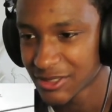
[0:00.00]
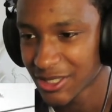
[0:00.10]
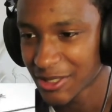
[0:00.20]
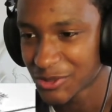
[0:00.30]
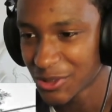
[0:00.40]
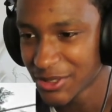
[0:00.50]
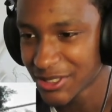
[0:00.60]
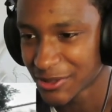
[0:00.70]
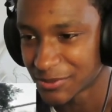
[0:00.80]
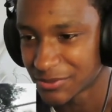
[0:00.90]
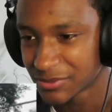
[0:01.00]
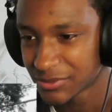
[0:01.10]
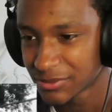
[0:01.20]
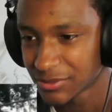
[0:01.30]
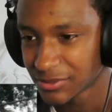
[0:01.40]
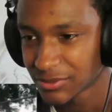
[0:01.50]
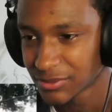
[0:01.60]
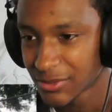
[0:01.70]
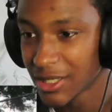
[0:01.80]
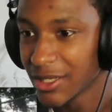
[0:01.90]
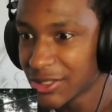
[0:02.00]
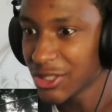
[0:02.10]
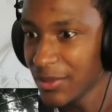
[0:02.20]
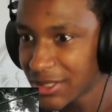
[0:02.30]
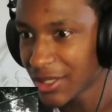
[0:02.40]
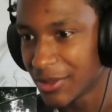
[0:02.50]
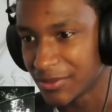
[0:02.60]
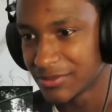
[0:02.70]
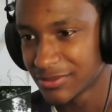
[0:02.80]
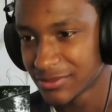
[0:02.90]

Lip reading: Look at him. Show me something. Show me something.